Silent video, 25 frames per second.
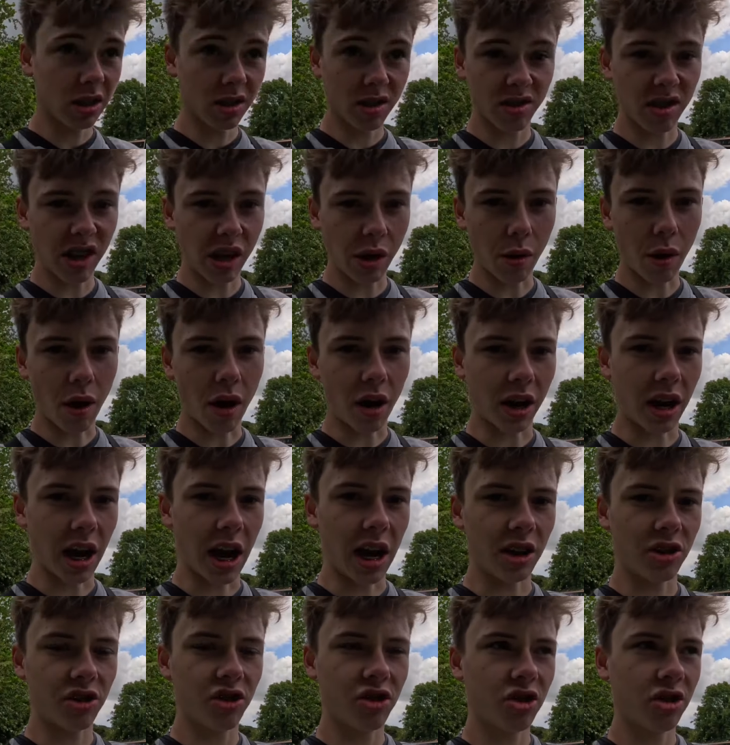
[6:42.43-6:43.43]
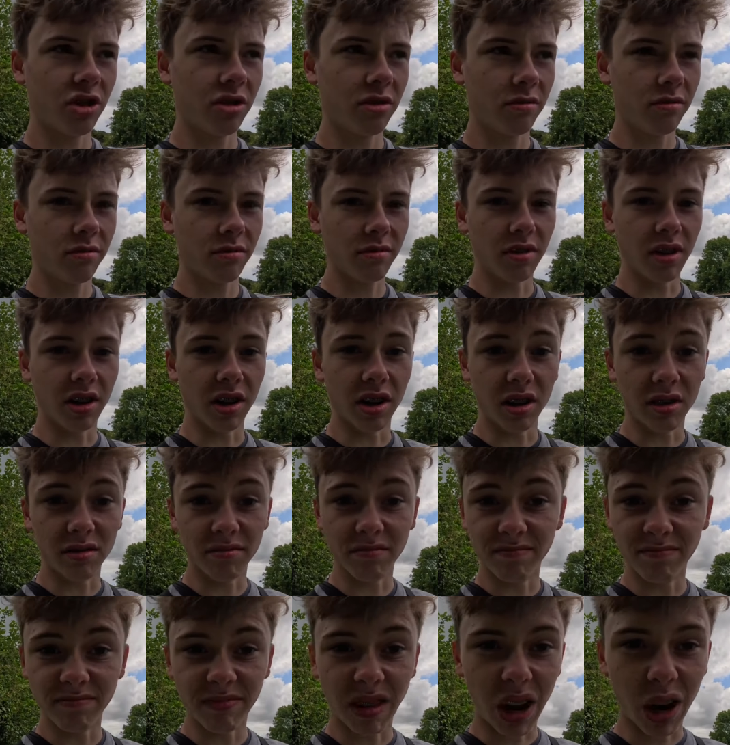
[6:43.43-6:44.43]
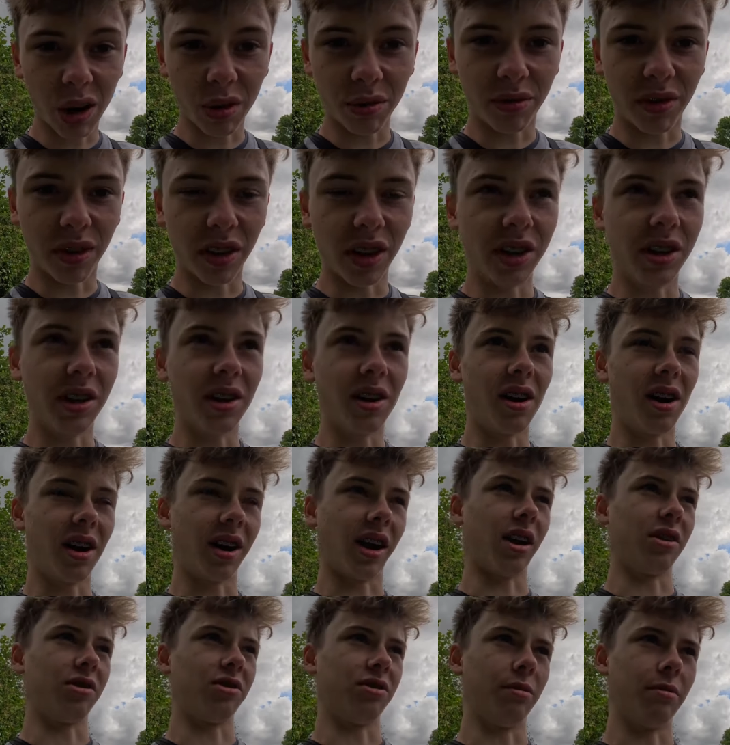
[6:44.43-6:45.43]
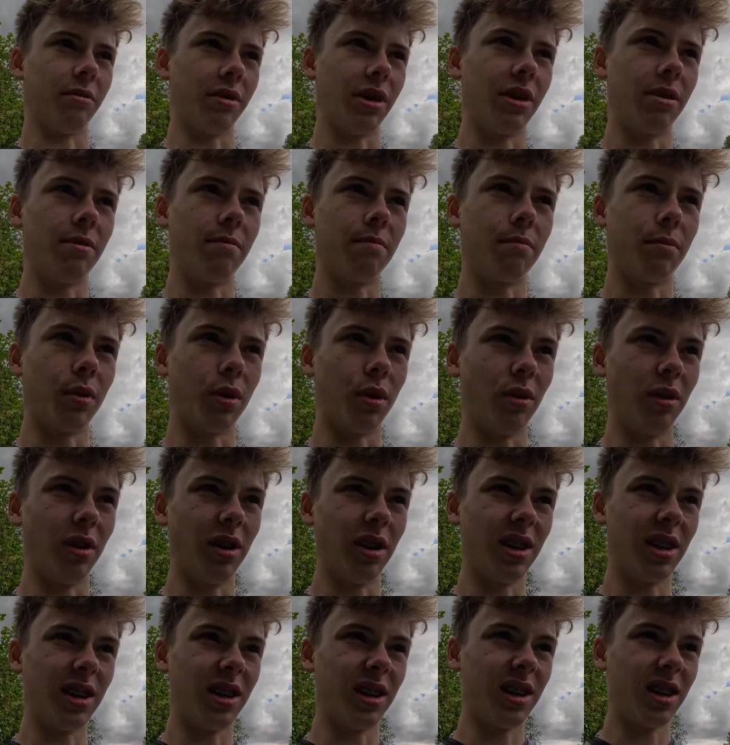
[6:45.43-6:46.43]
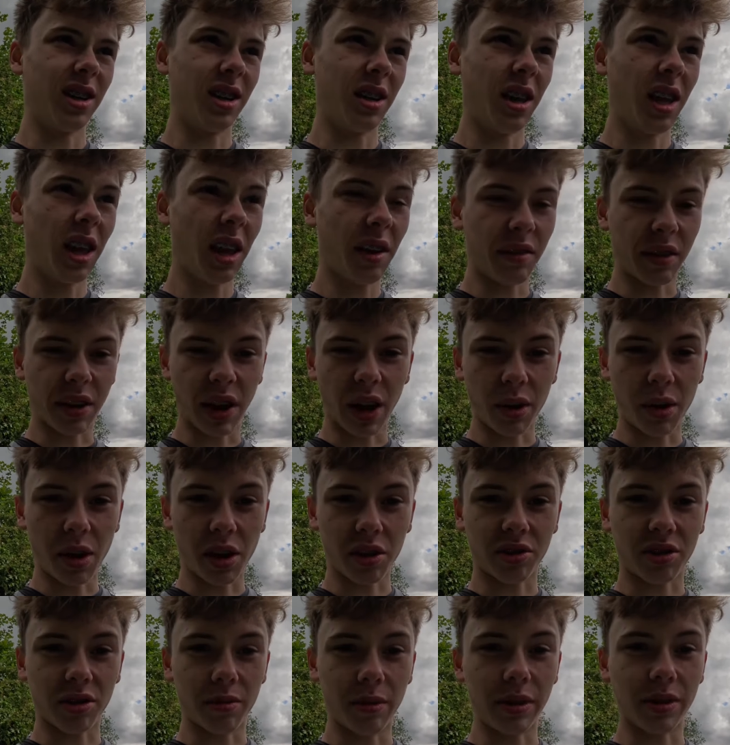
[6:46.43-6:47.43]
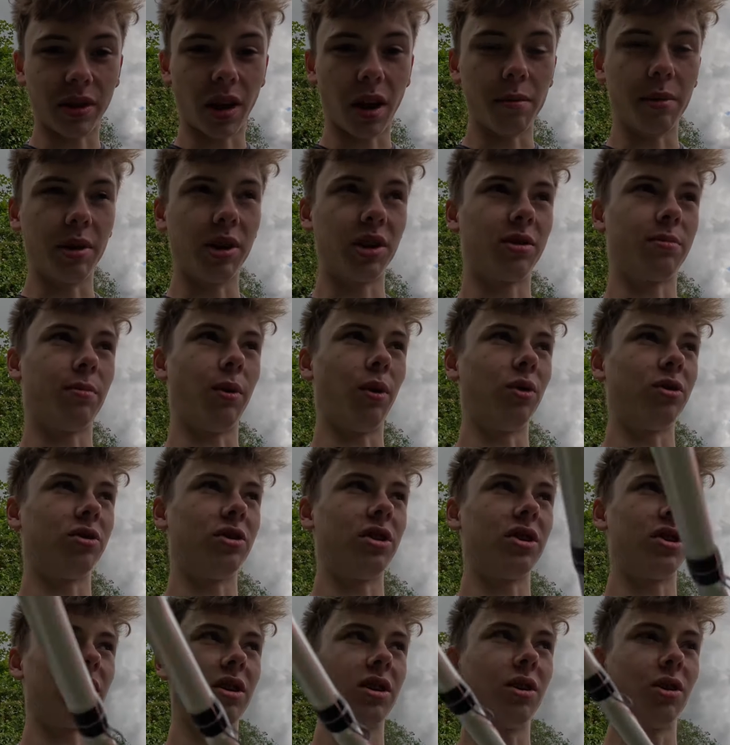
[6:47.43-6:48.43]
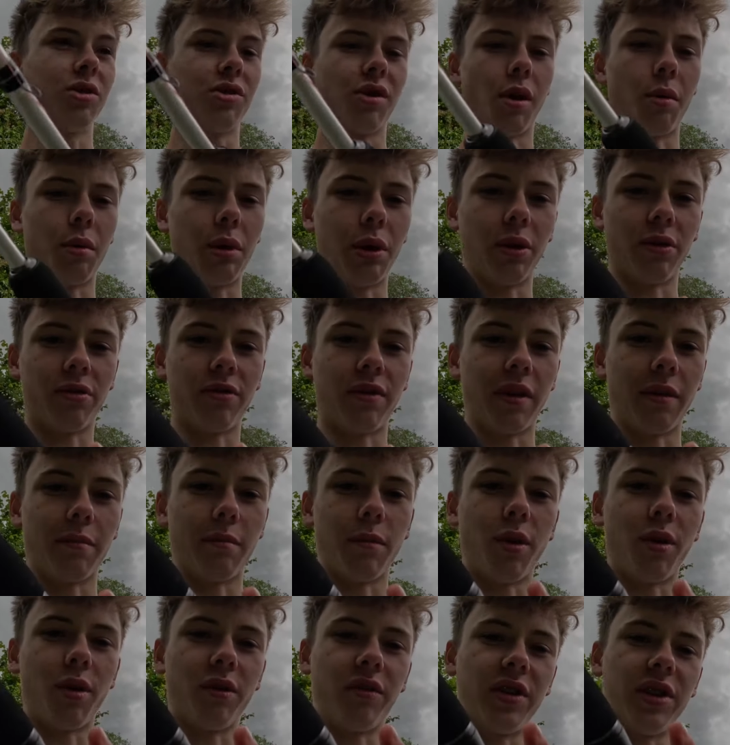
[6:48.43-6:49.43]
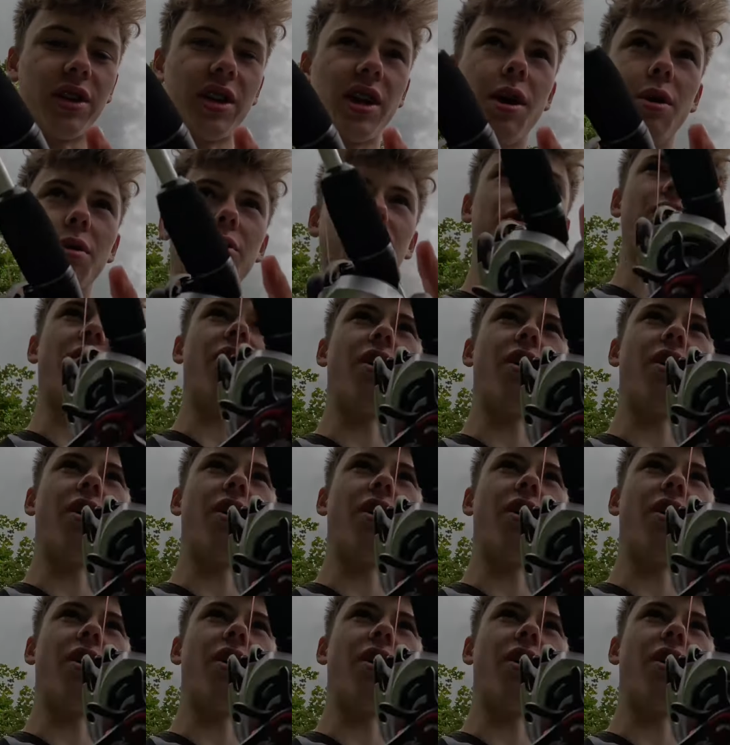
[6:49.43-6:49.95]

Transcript: See what I catch. Hopefully I get something but if I don't get something, don't be disappointed because I will film more videos